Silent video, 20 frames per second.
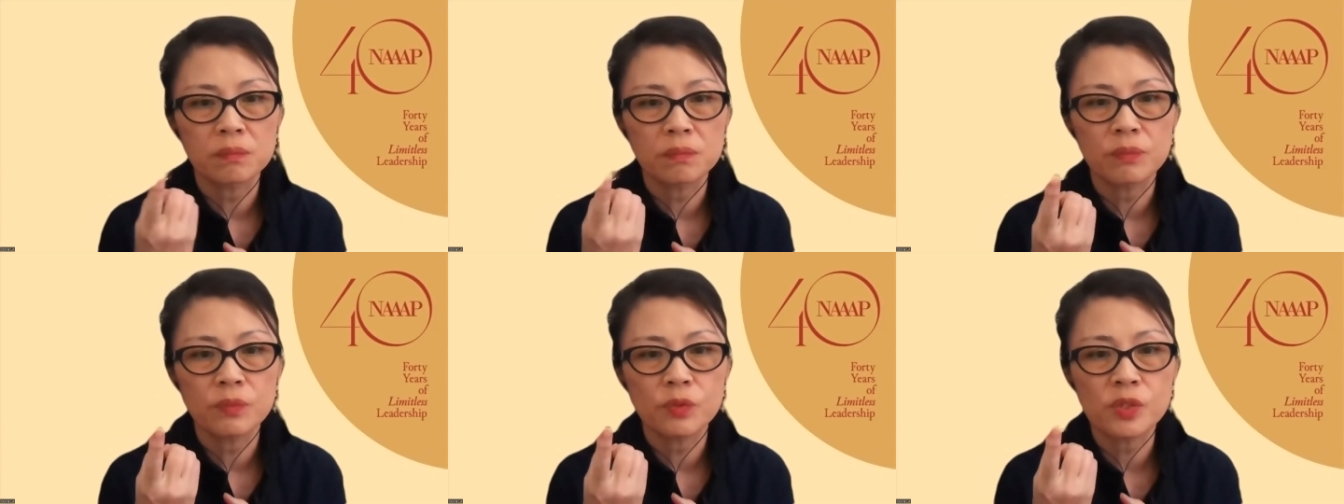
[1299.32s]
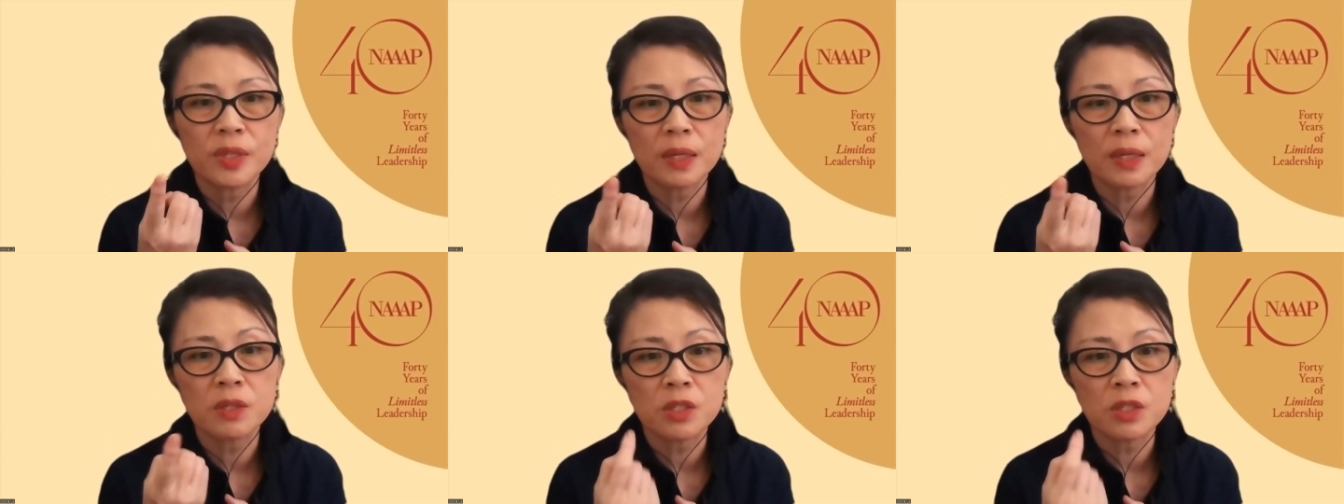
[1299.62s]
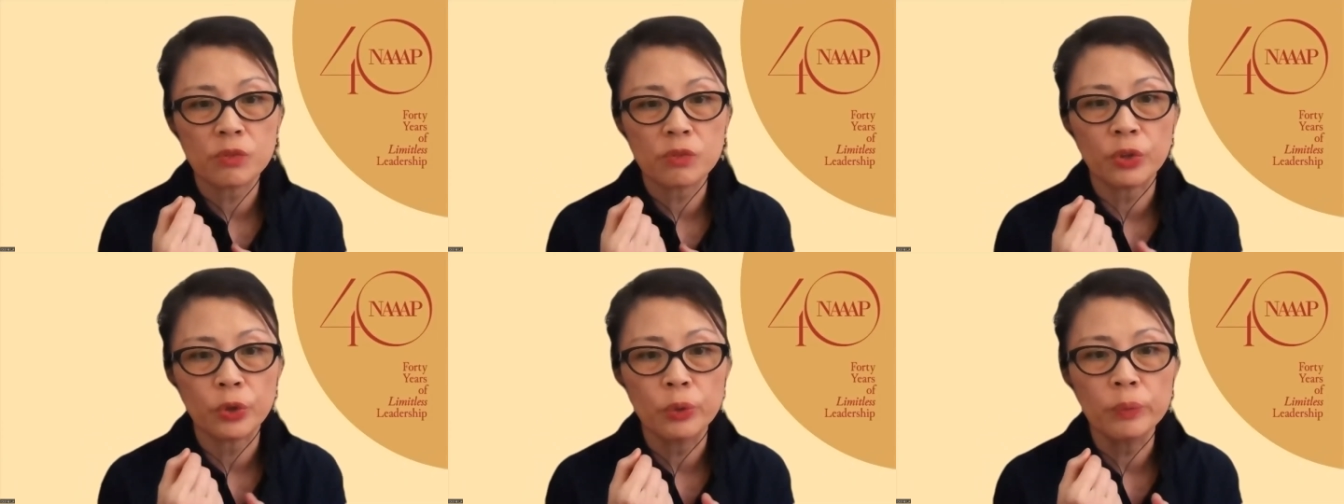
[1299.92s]
sense
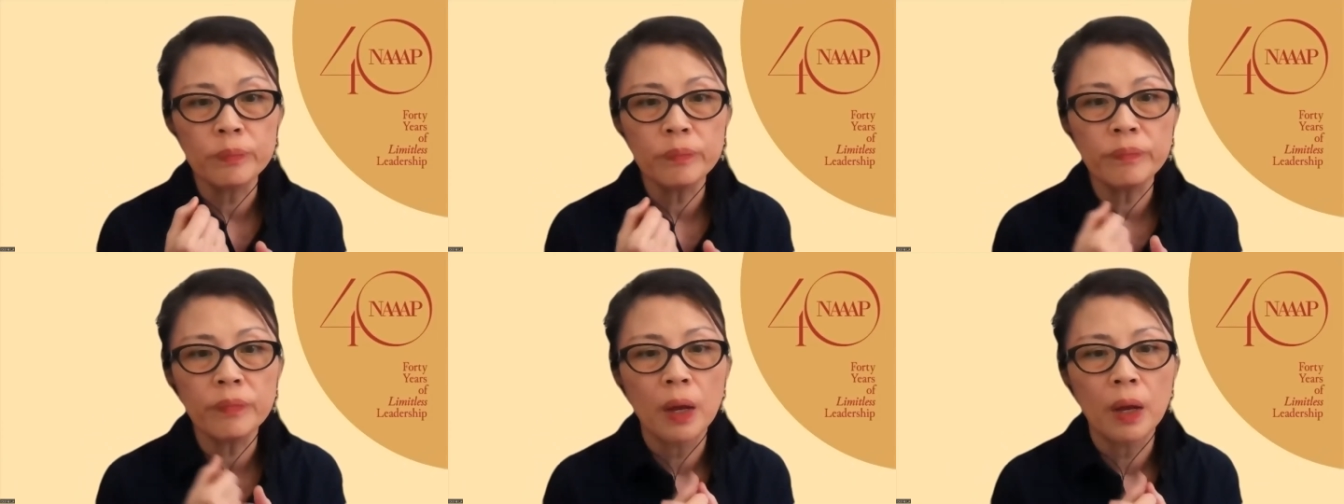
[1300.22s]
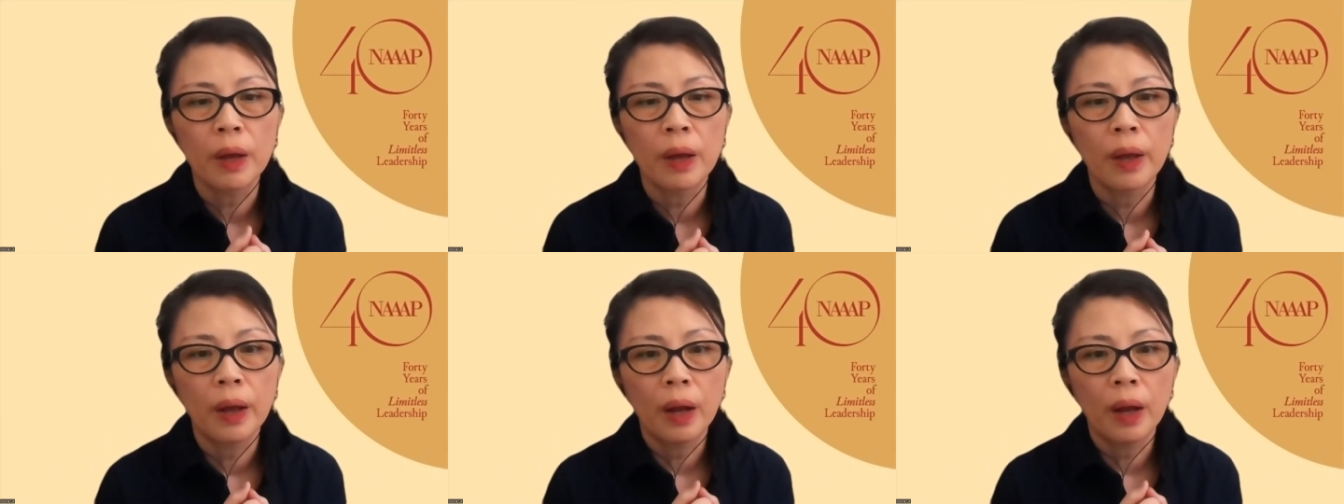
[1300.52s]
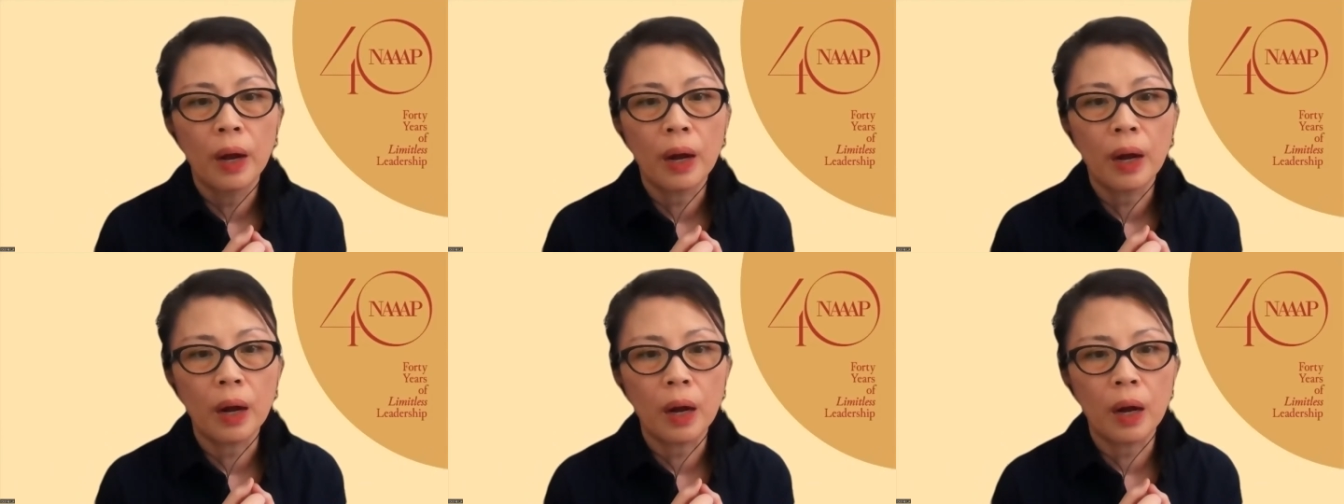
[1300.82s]
the room.
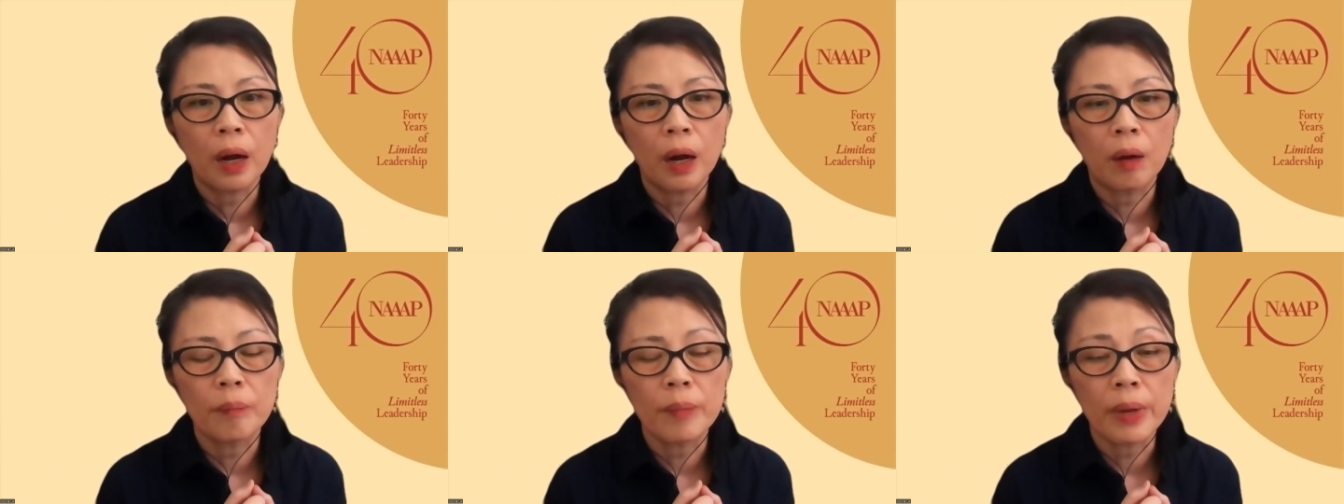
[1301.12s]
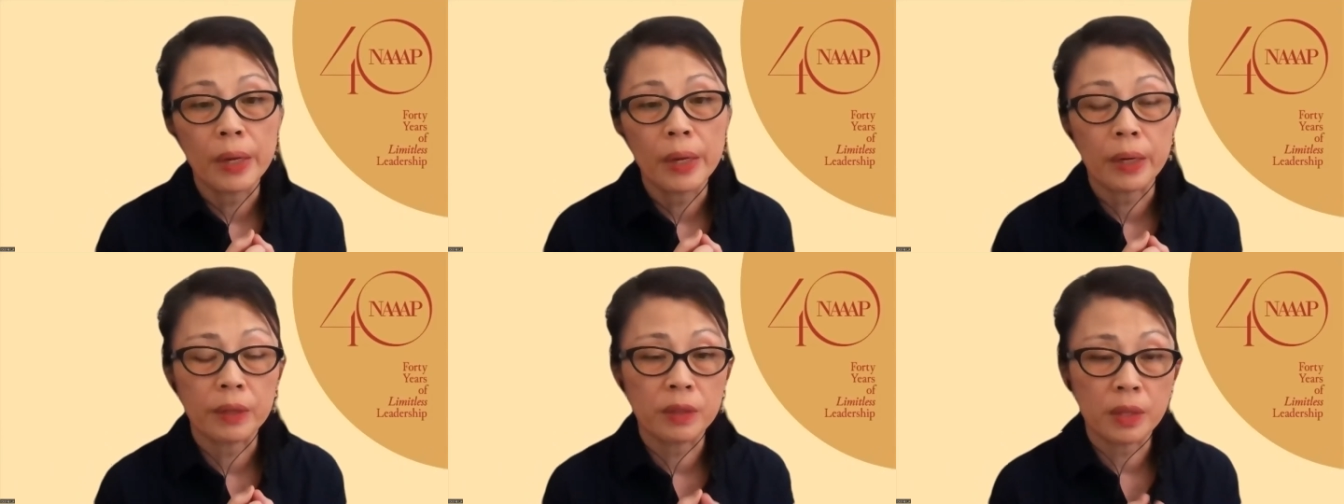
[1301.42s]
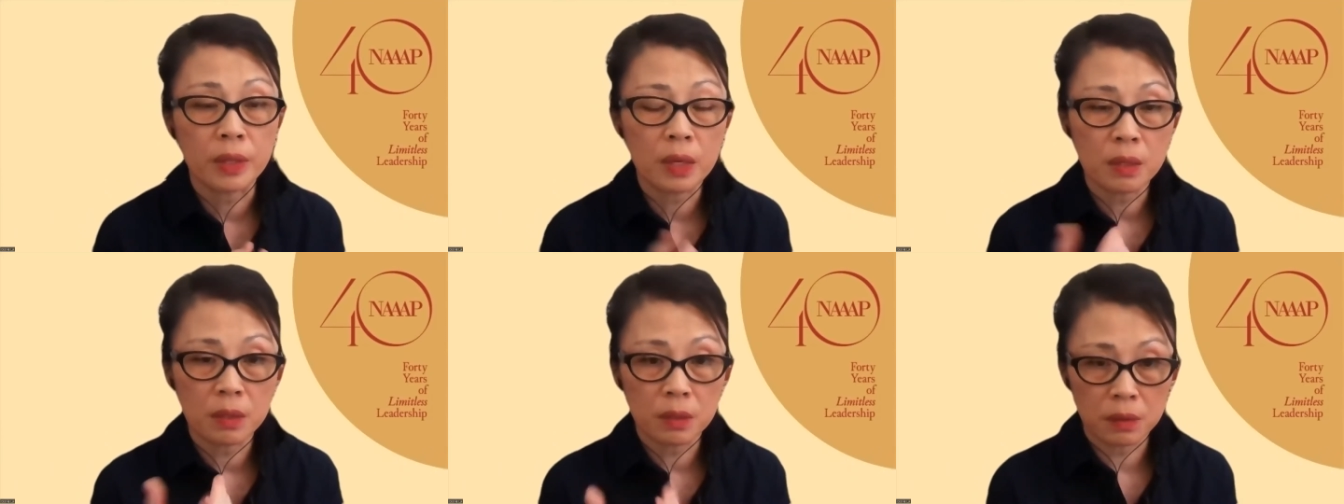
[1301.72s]
And I
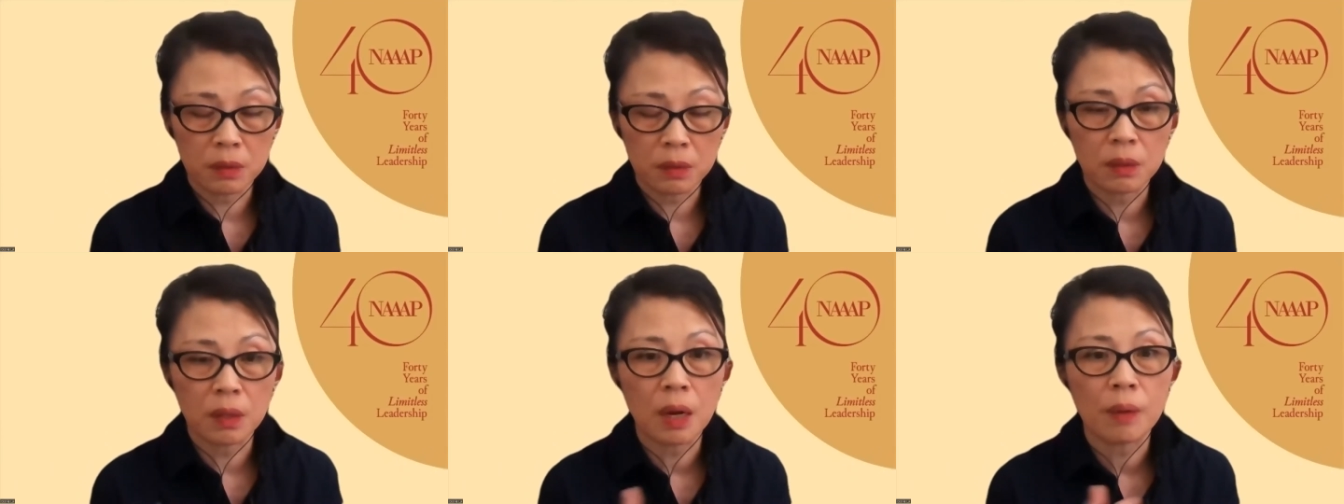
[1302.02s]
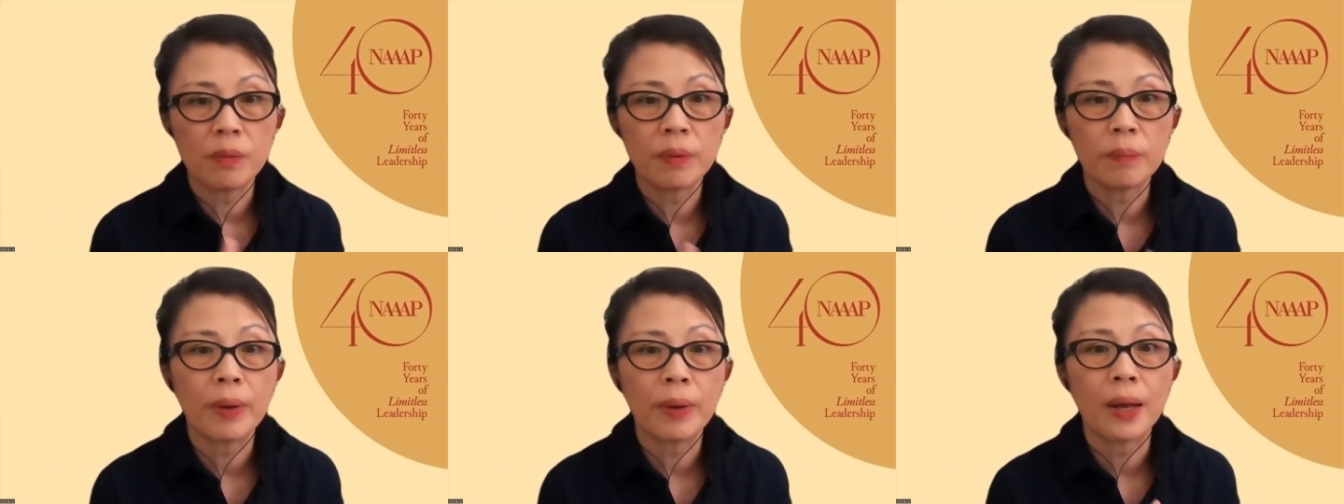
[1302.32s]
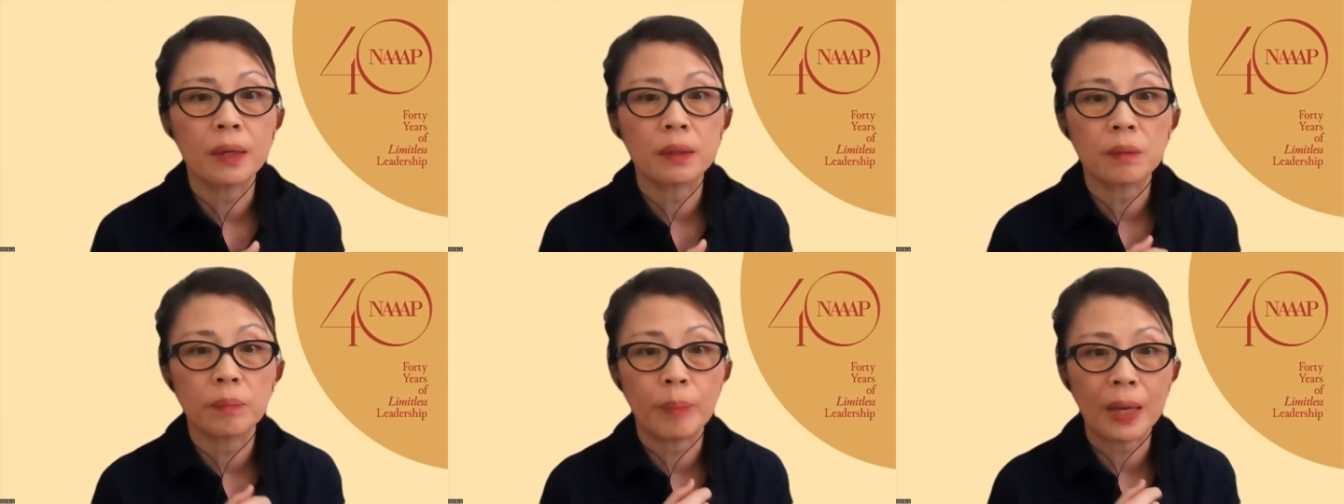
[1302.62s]
think coming
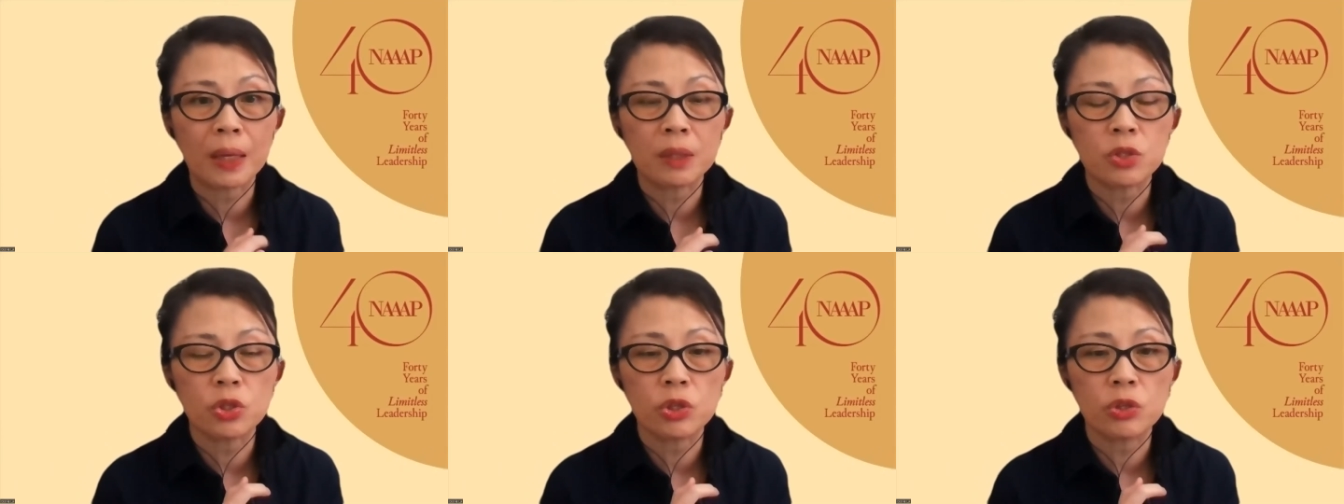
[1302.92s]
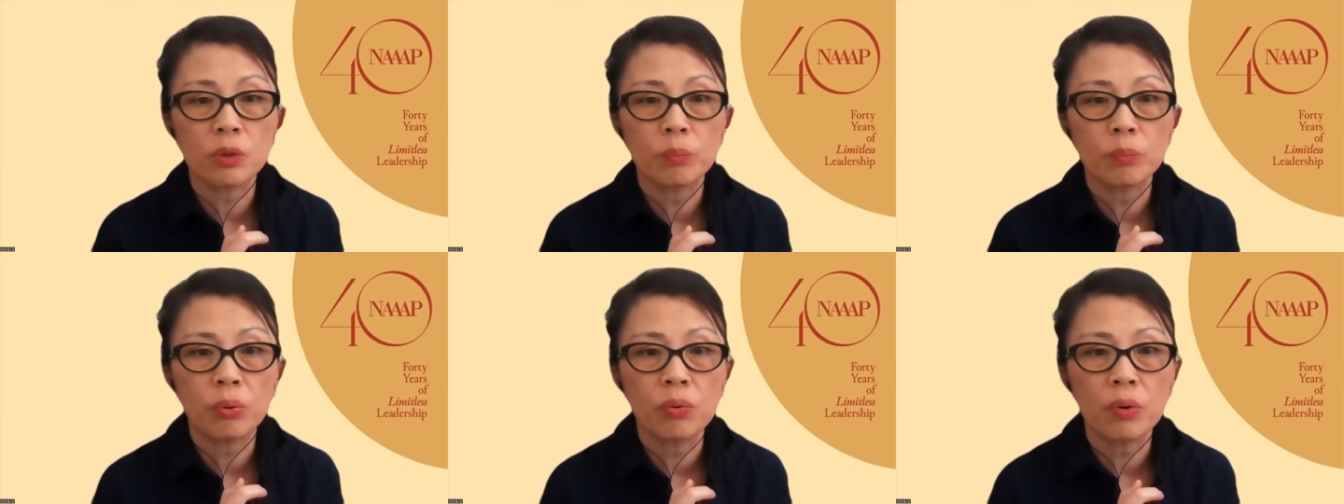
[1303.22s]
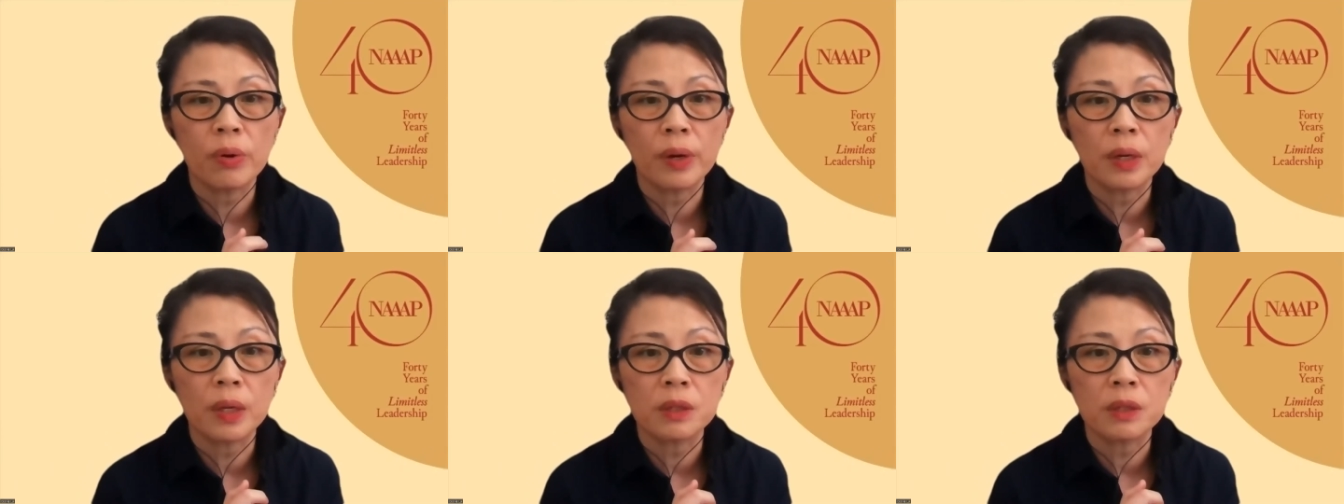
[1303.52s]
back to your point,